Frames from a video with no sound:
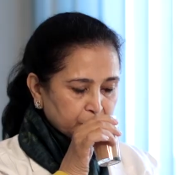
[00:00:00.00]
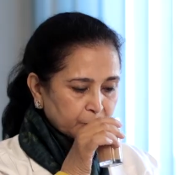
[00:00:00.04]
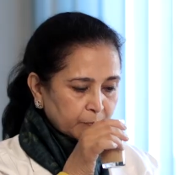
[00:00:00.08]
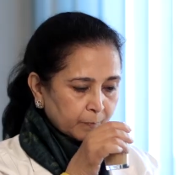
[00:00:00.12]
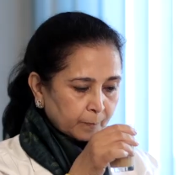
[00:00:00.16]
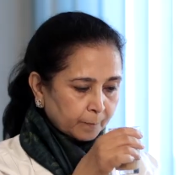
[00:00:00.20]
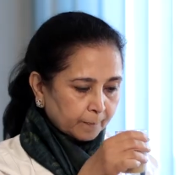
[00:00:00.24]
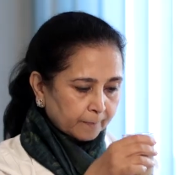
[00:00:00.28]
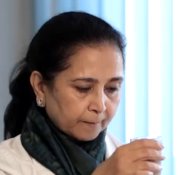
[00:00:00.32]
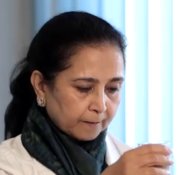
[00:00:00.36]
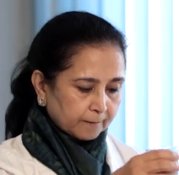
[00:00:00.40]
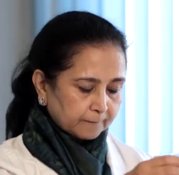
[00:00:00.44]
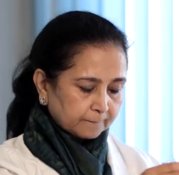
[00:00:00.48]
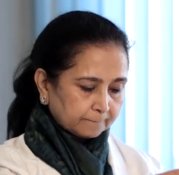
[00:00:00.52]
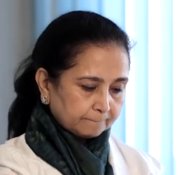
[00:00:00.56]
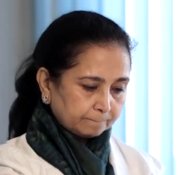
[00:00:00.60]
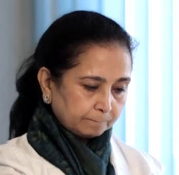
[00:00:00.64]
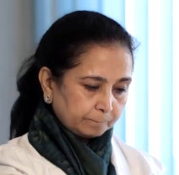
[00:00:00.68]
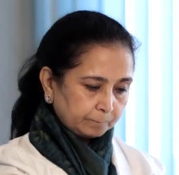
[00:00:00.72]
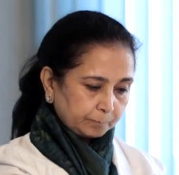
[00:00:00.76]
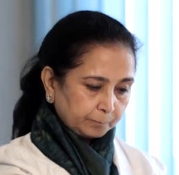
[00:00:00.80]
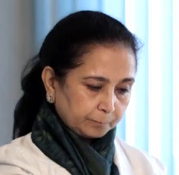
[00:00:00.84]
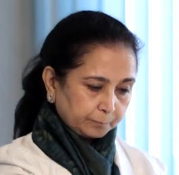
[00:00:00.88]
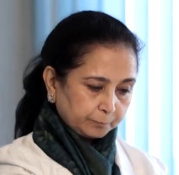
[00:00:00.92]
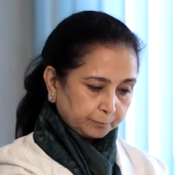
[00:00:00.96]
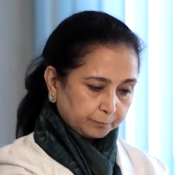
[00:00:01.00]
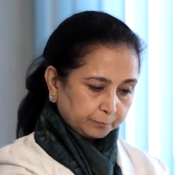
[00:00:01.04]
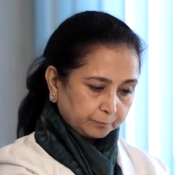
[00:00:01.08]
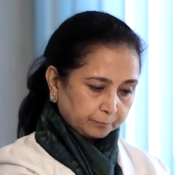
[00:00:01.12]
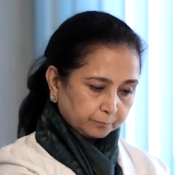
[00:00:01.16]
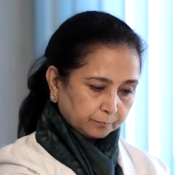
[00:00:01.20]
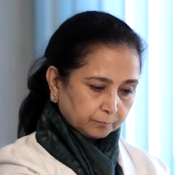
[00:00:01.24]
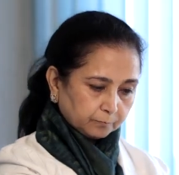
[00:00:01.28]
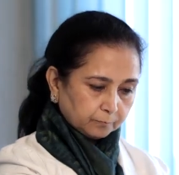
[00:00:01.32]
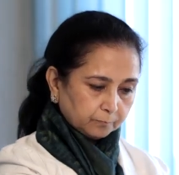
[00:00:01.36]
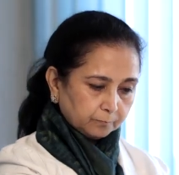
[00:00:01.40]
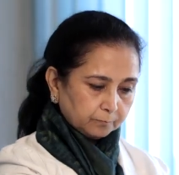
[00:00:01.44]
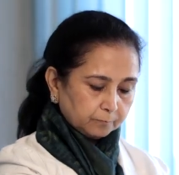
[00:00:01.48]

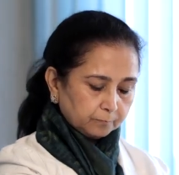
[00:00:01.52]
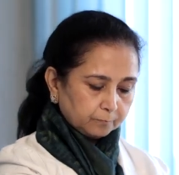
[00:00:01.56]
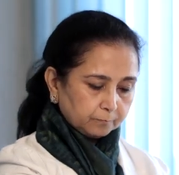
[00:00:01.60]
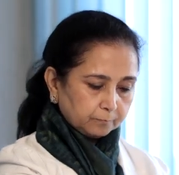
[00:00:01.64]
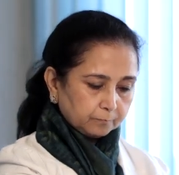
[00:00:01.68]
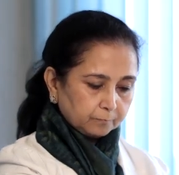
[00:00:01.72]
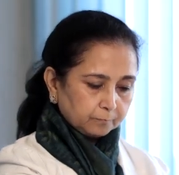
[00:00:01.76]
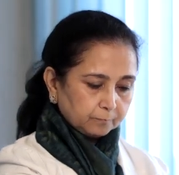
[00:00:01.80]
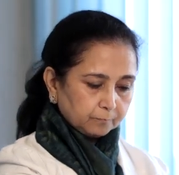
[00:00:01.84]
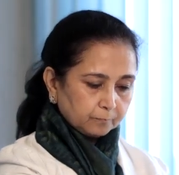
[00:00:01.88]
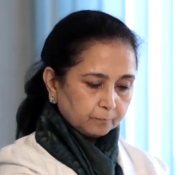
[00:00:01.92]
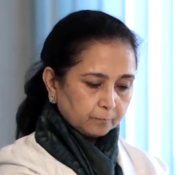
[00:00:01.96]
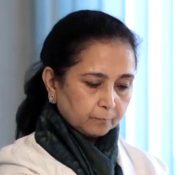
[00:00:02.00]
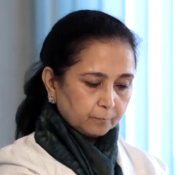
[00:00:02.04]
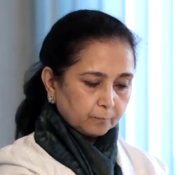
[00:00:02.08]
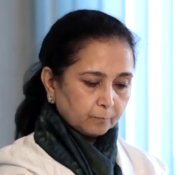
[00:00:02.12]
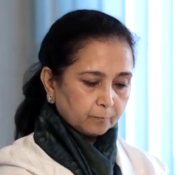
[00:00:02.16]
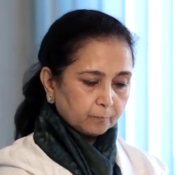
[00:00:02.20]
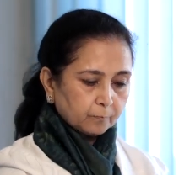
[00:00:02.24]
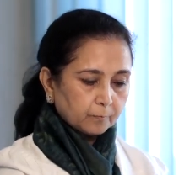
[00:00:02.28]
[no speech]